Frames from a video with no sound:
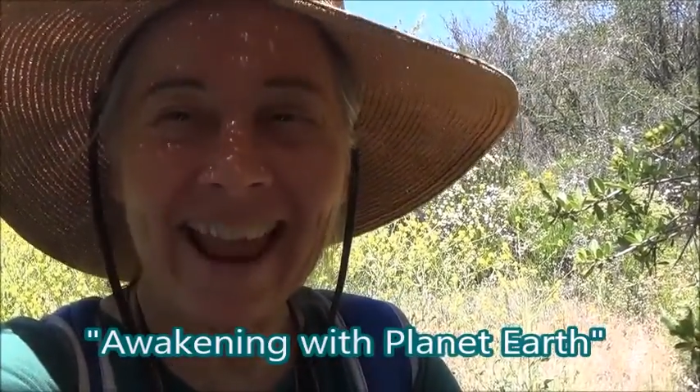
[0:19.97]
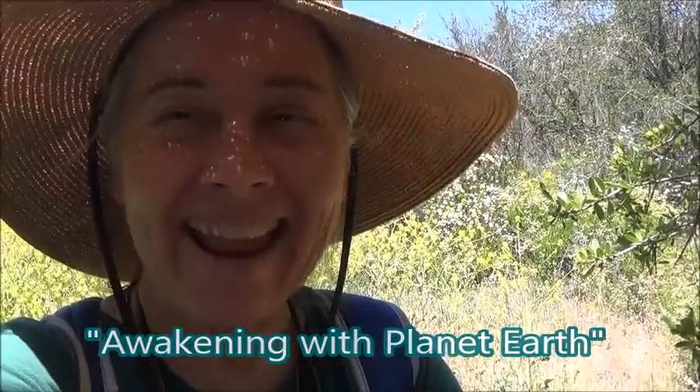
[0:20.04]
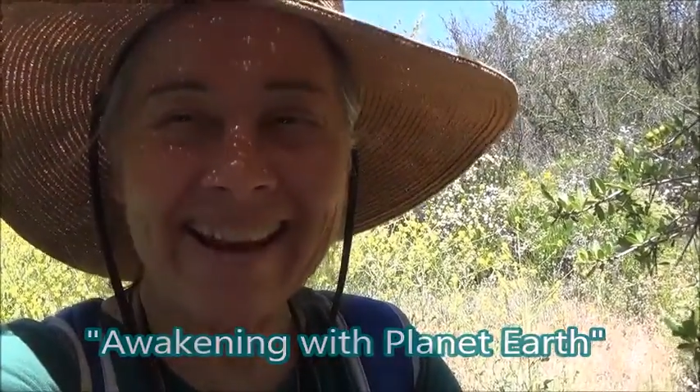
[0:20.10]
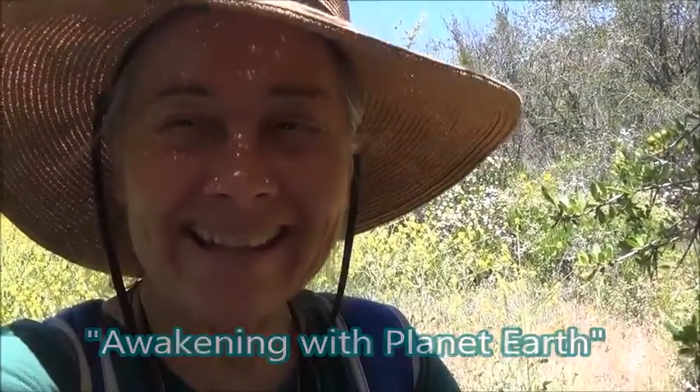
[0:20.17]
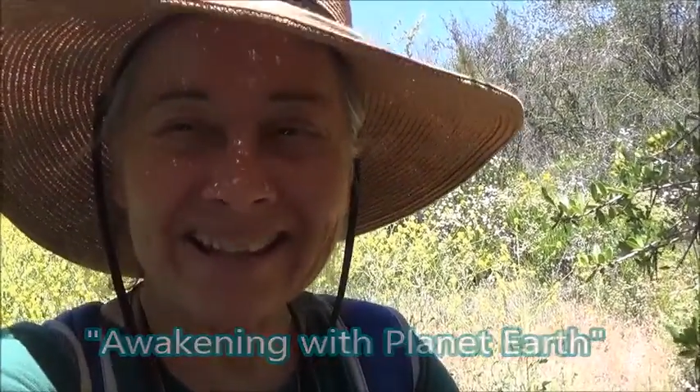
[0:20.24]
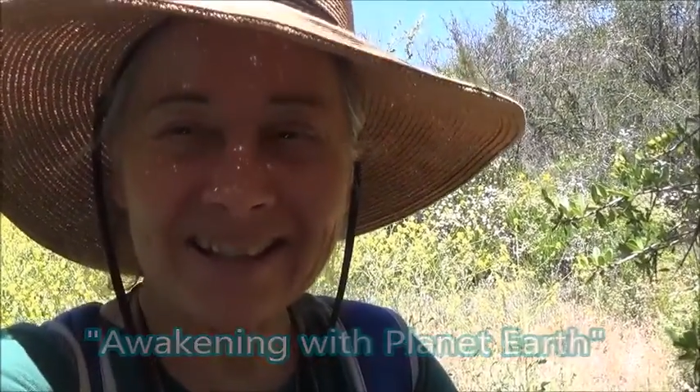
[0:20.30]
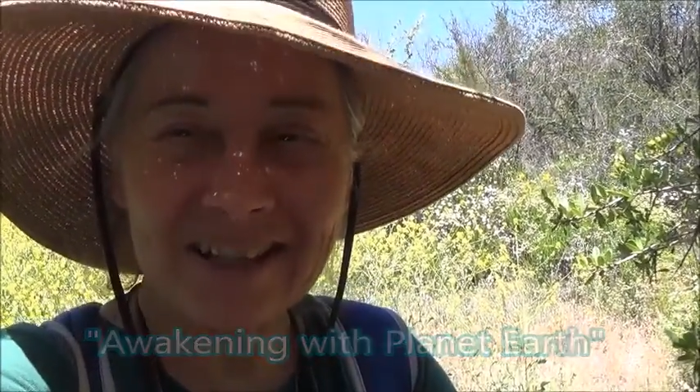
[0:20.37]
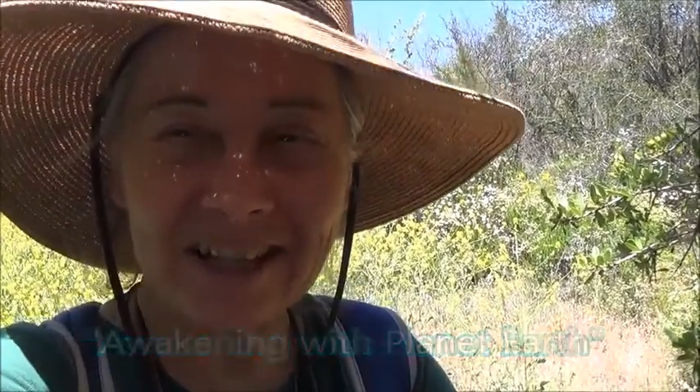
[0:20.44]

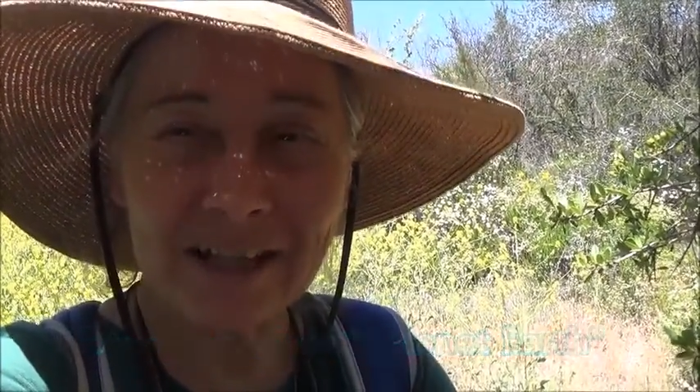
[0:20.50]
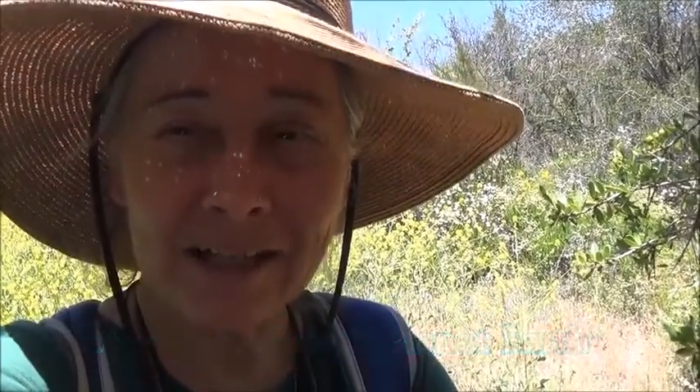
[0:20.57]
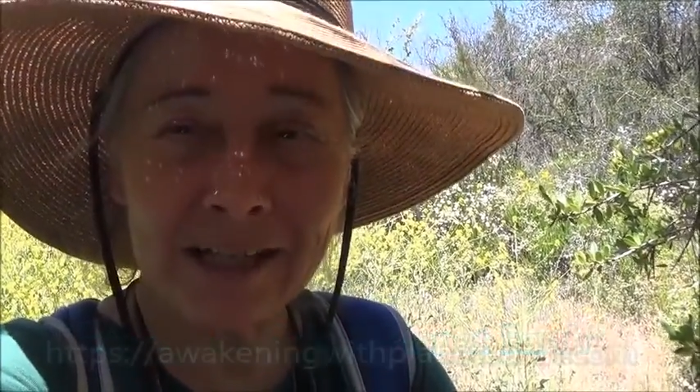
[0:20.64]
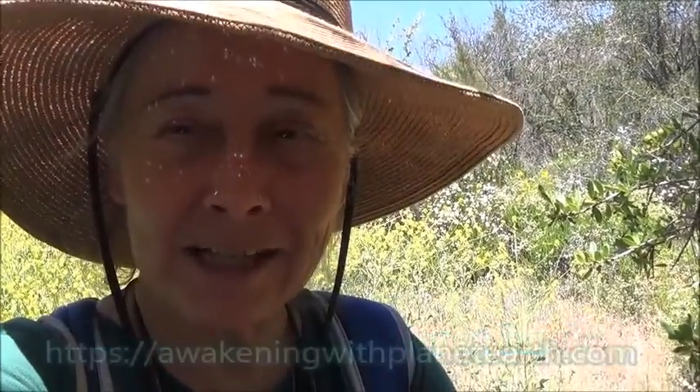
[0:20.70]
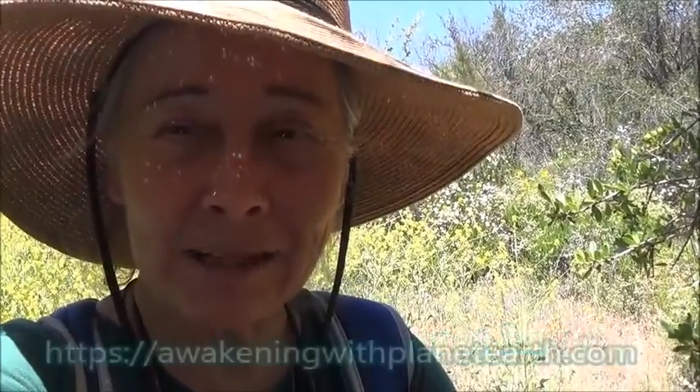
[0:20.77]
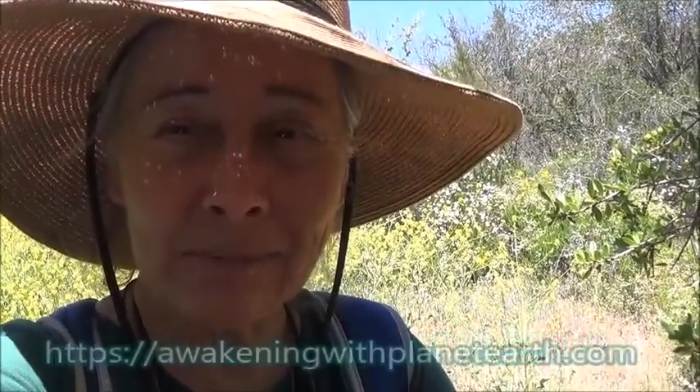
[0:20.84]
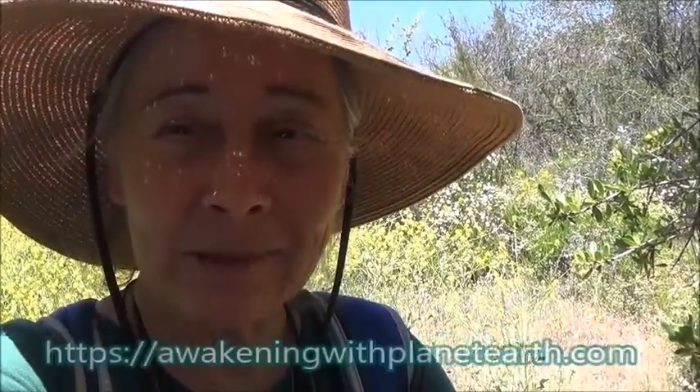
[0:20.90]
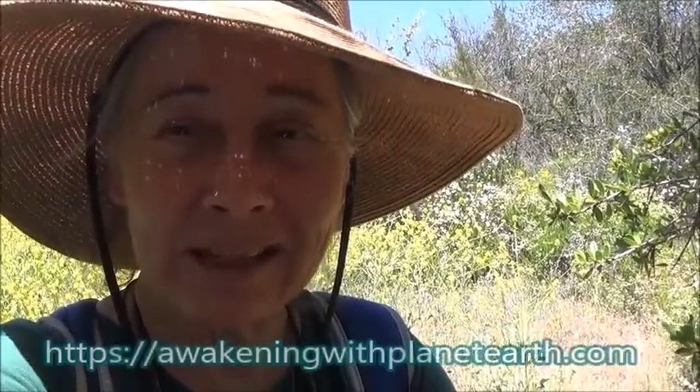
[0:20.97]

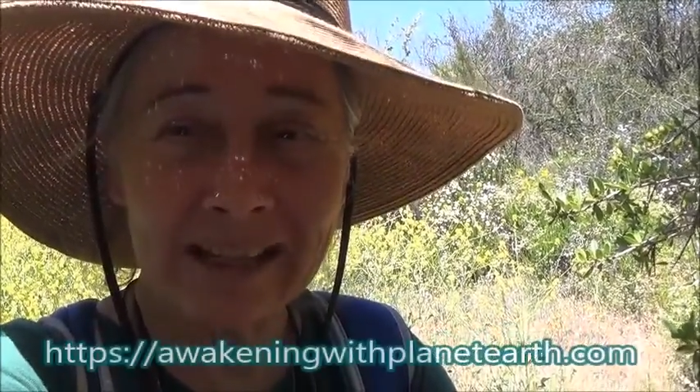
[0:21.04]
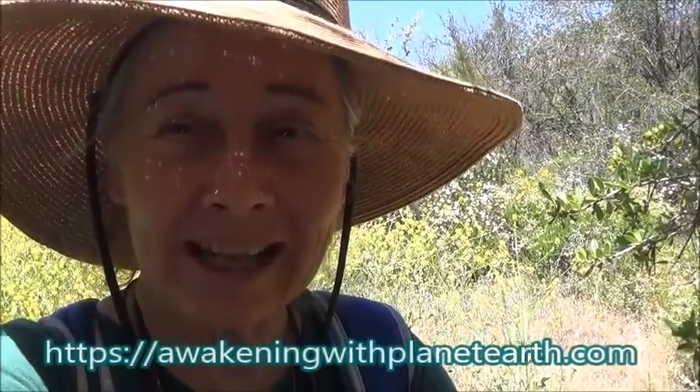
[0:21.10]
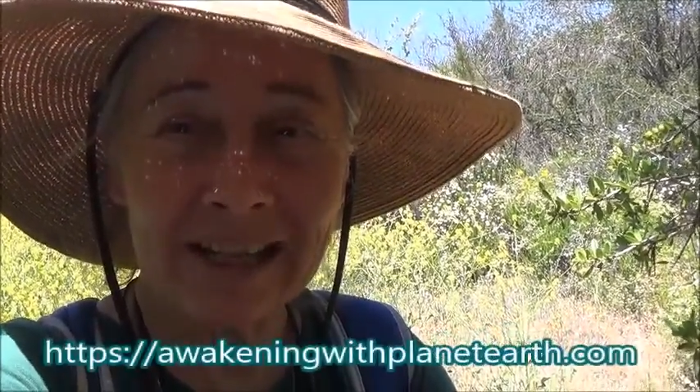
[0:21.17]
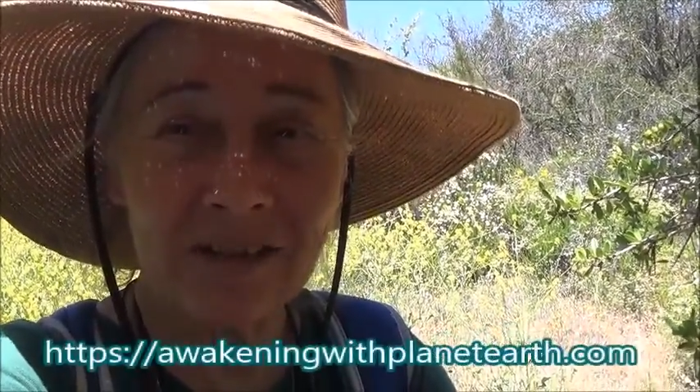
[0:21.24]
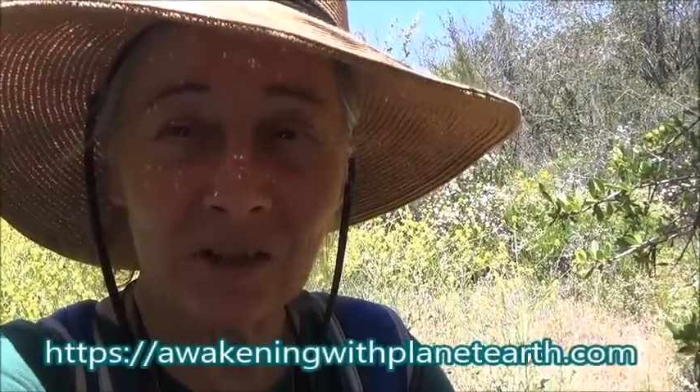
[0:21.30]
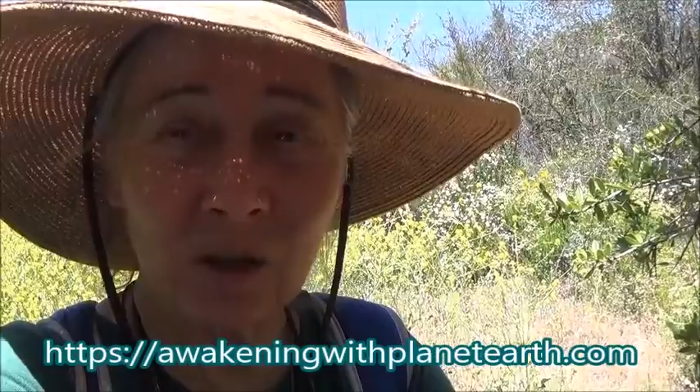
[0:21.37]
https